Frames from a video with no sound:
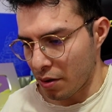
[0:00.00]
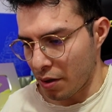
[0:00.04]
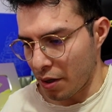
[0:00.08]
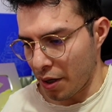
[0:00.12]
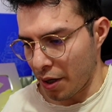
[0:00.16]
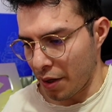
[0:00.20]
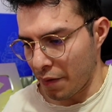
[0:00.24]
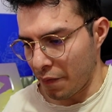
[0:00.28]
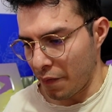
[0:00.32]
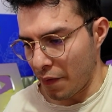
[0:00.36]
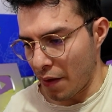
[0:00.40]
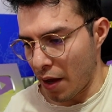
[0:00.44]

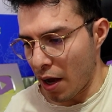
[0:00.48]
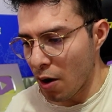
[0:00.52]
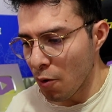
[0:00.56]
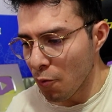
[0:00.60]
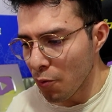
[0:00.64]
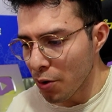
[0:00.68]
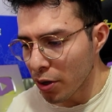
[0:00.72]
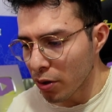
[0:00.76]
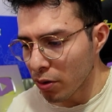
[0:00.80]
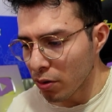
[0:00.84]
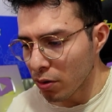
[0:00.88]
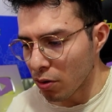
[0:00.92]
And now
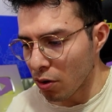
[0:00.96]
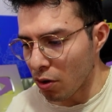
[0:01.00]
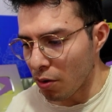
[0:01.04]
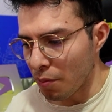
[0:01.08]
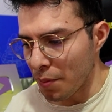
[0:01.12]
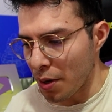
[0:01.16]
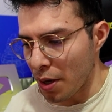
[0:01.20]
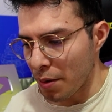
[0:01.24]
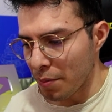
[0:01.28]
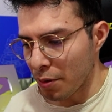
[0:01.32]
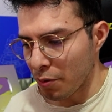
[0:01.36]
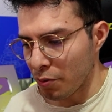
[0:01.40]
we could go
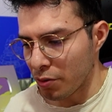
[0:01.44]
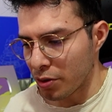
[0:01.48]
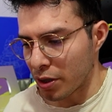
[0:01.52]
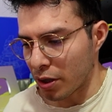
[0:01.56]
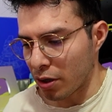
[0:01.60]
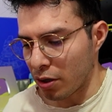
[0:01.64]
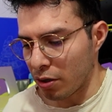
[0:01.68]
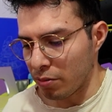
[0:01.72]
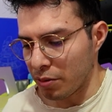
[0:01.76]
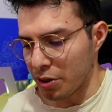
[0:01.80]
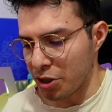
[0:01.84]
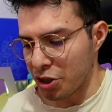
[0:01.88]
maybe with the
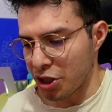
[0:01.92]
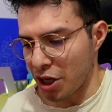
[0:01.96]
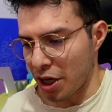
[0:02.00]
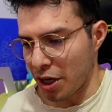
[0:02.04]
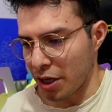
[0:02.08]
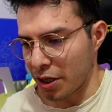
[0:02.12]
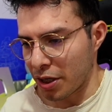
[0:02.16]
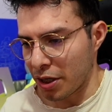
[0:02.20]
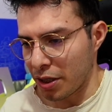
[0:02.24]
Goblin Giant.